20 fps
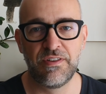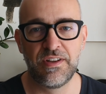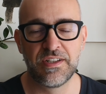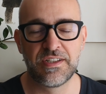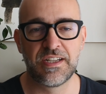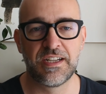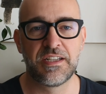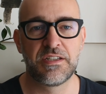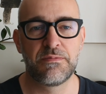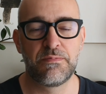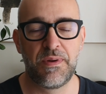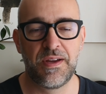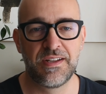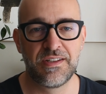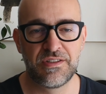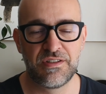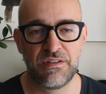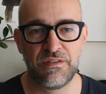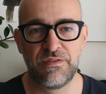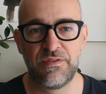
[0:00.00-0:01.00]
It's
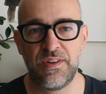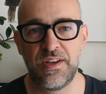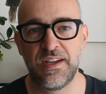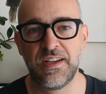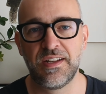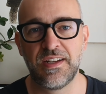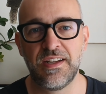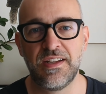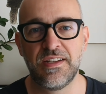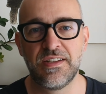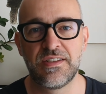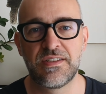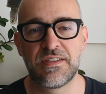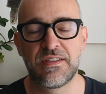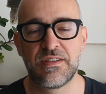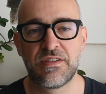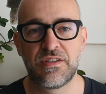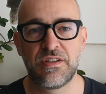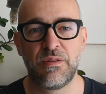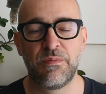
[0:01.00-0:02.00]
expensive. It is
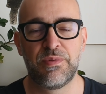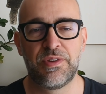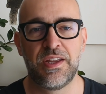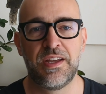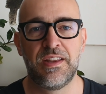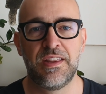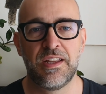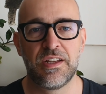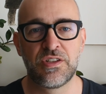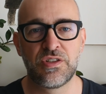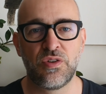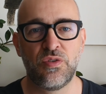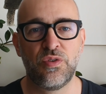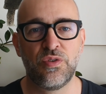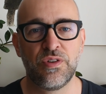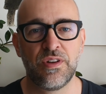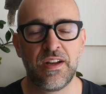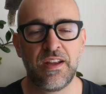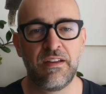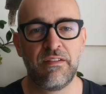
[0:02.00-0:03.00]
something that's
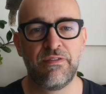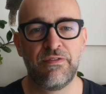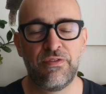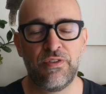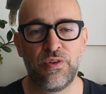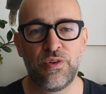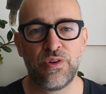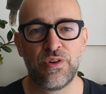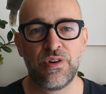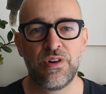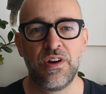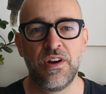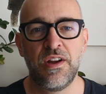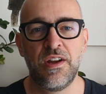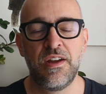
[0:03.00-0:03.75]
only for